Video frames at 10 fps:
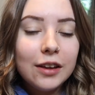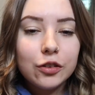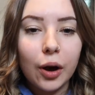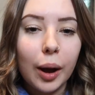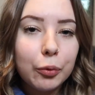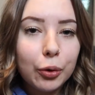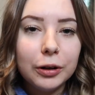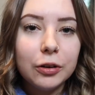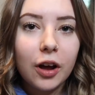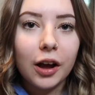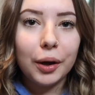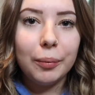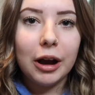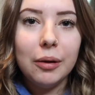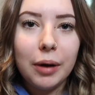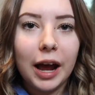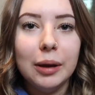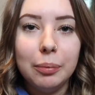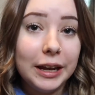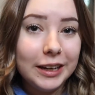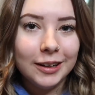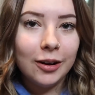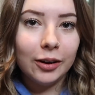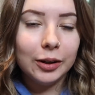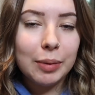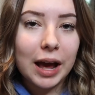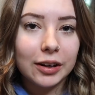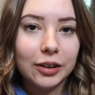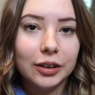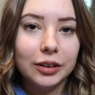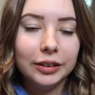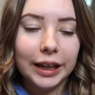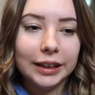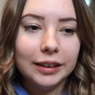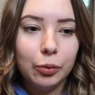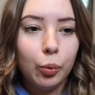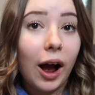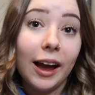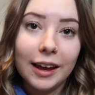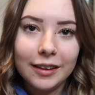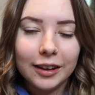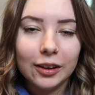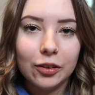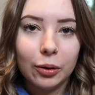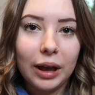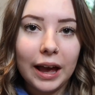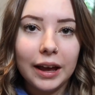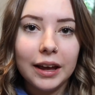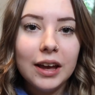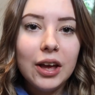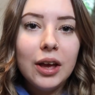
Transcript: So I'm going to talk about my opinion on the matter, like why I think it's okay.